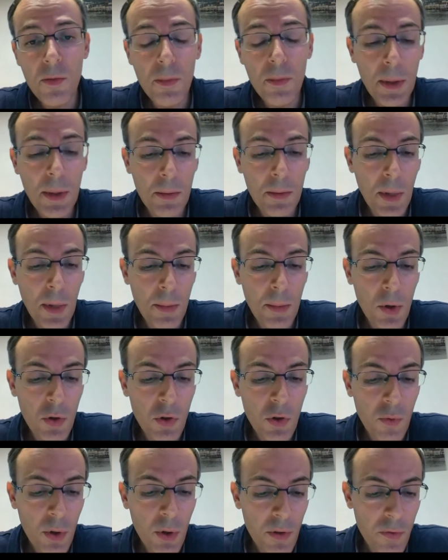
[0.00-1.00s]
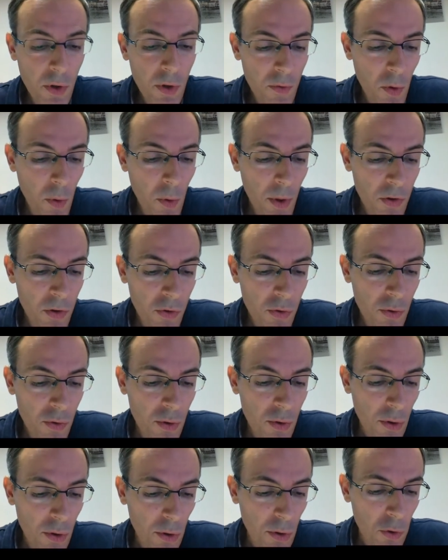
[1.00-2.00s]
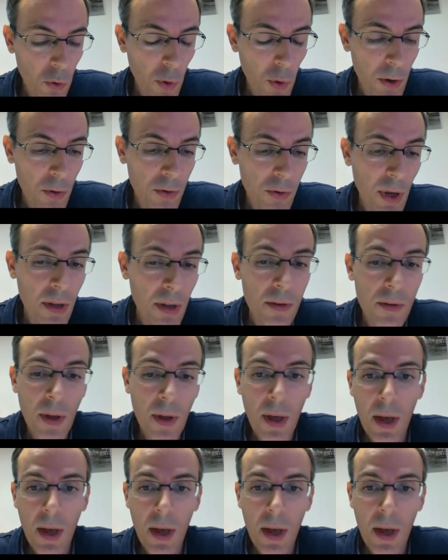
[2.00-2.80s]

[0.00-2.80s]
may be useful if you want to annotate